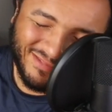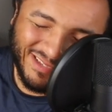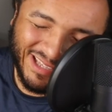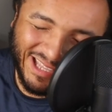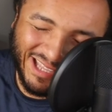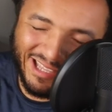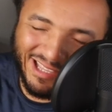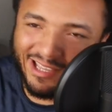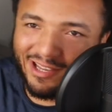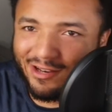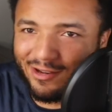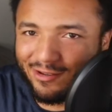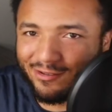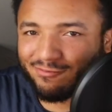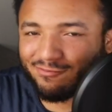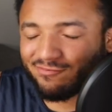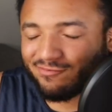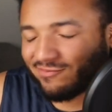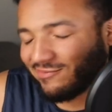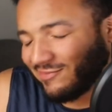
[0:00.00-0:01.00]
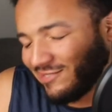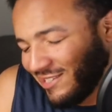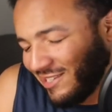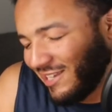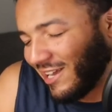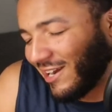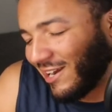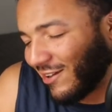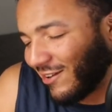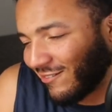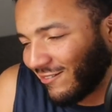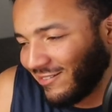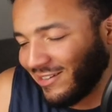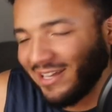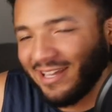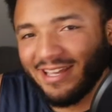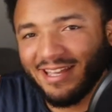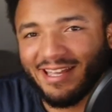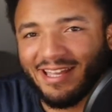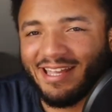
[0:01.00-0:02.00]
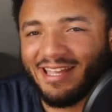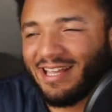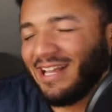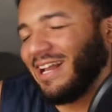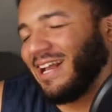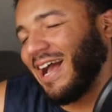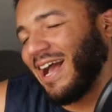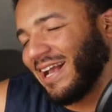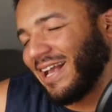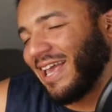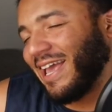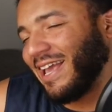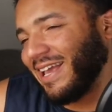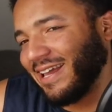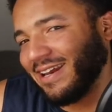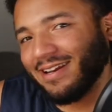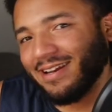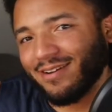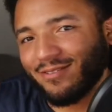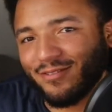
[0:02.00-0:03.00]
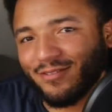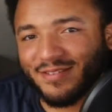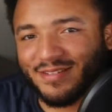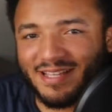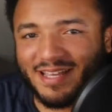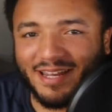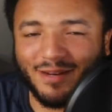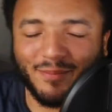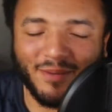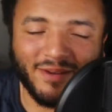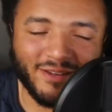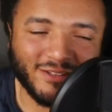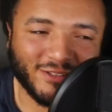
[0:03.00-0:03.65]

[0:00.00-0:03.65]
you know, guy can't get enough of his anime.